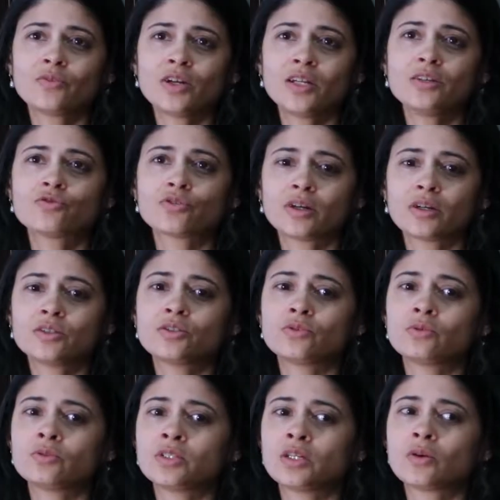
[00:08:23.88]
I really
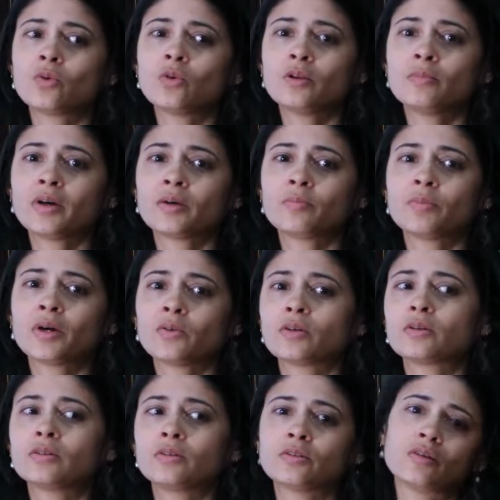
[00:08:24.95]
tried to take all my
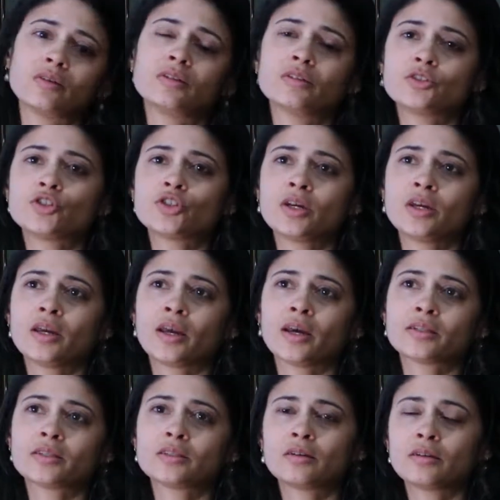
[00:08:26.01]
empirical knowledge
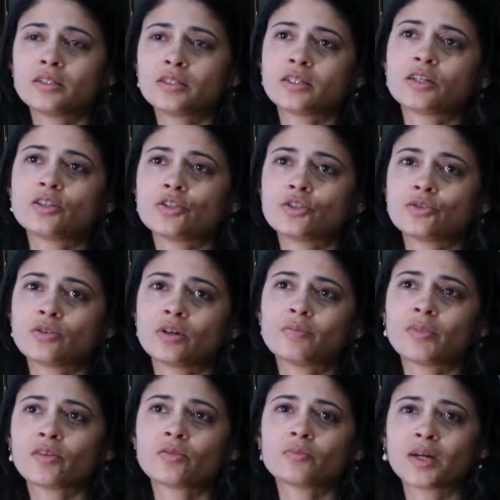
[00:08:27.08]
and turn it
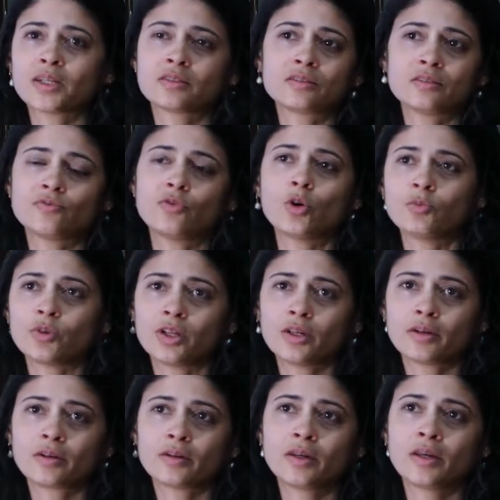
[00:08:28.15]
into a mathematical
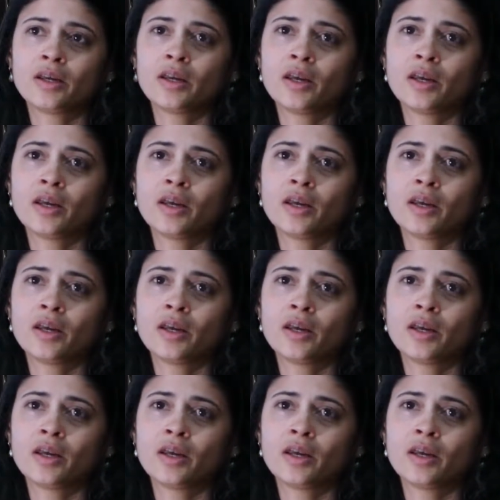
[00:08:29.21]
formula.